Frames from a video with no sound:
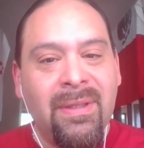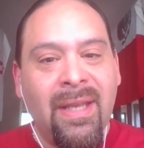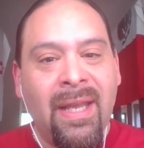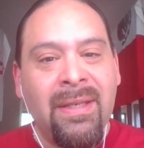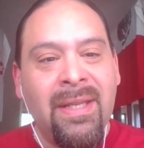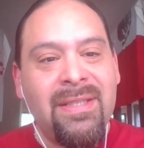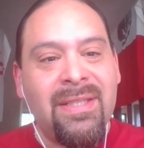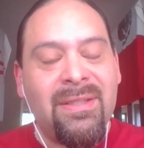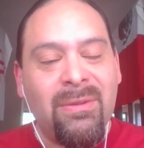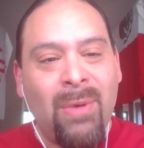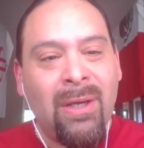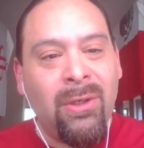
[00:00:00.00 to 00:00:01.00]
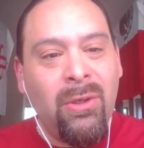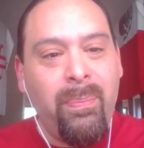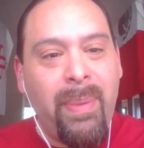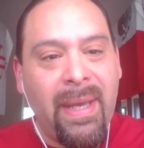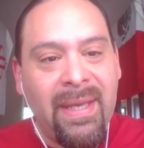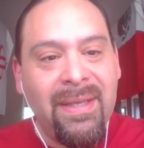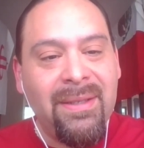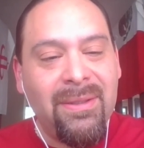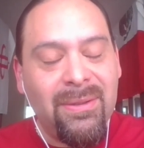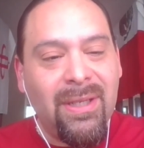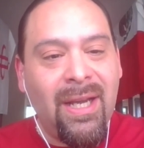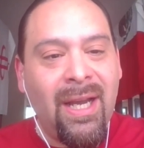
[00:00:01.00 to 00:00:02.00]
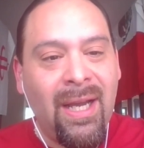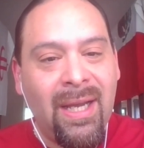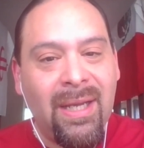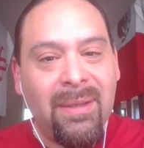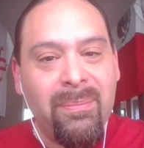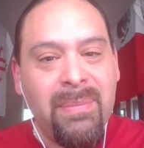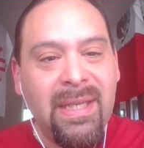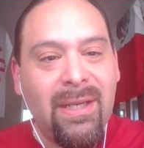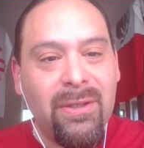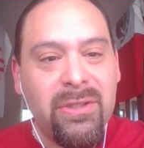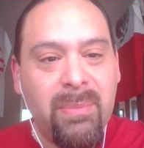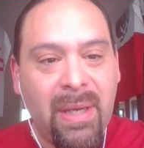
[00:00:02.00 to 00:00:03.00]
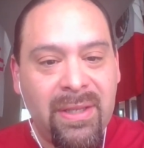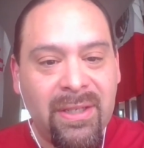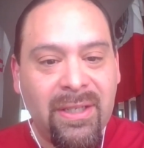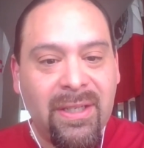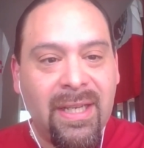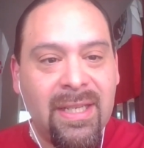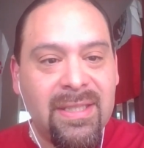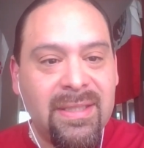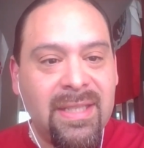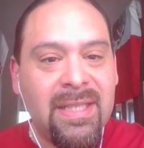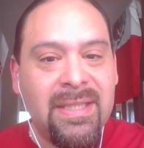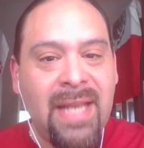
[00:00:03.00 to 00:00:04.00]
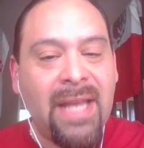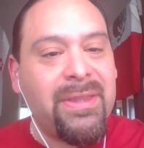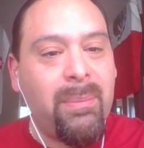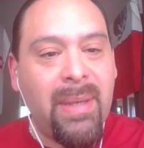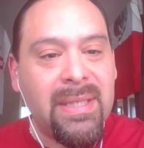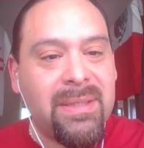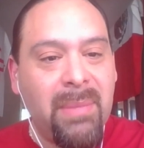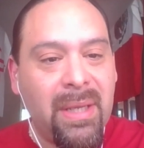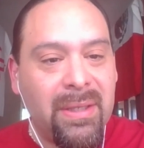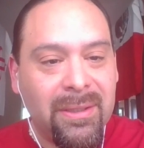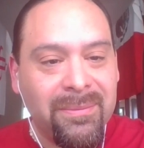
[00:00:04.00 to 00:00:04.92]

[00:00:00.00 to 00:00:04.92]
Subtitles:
this is while Lupe, Miklo's mother, is not the best mother,